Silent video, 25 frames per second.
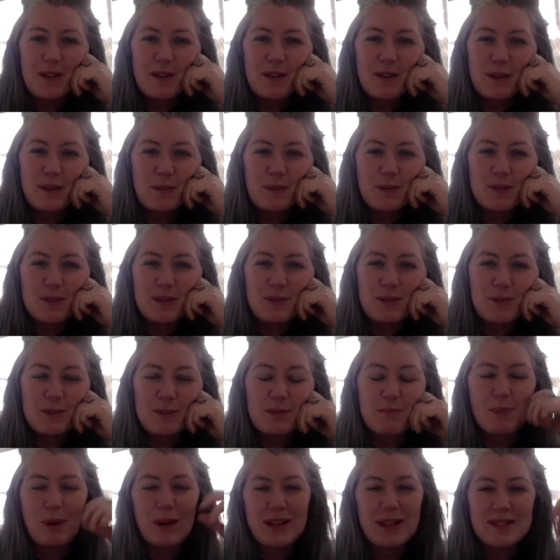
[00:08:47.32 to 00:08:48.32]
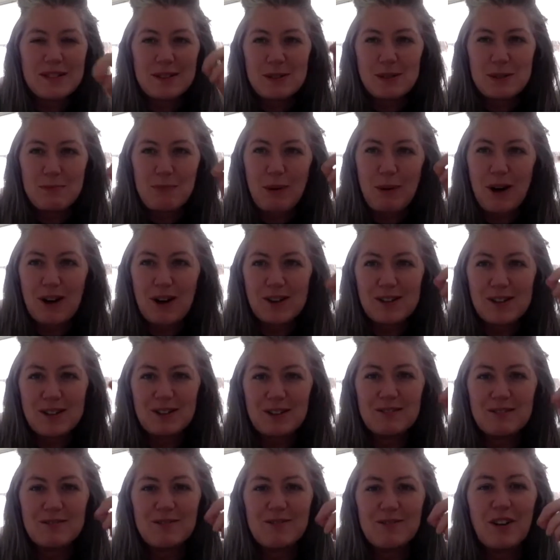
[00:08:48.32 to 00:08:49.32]
it was it was a pleasant part
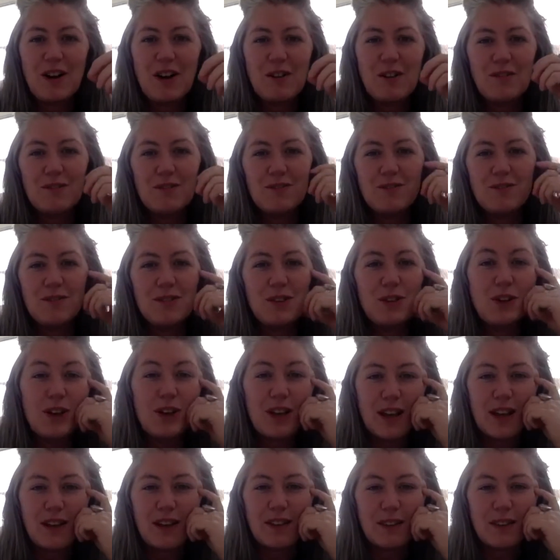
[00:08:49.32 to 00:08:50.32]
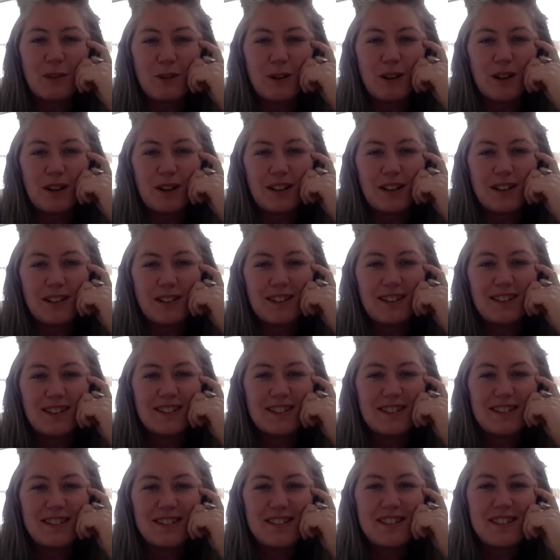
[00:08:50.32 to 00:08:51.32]
of of looking at the work and
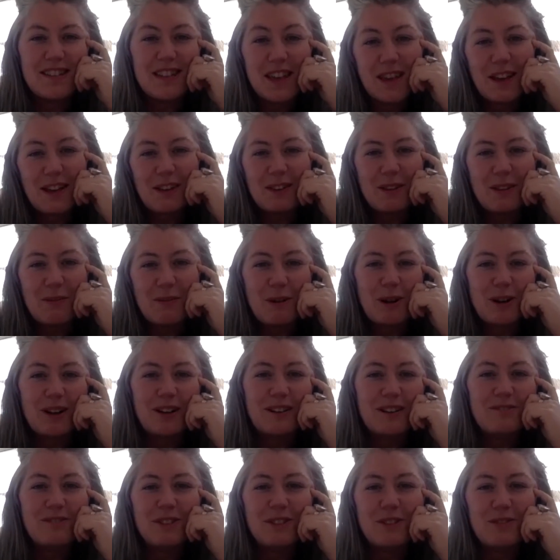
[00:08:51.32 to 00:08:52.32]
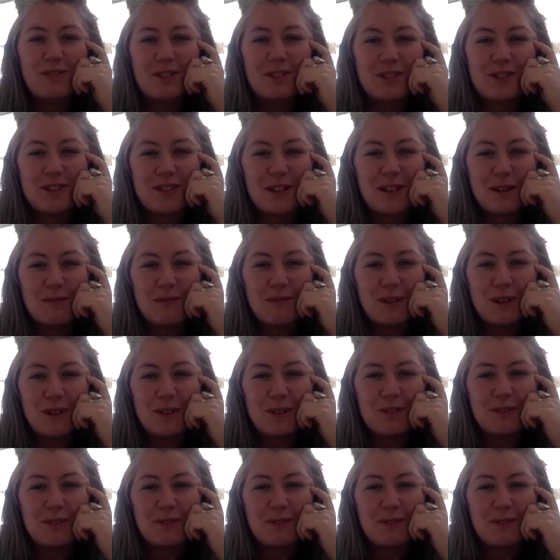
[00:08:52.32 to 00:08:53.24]
seeing the work for the first time. You know.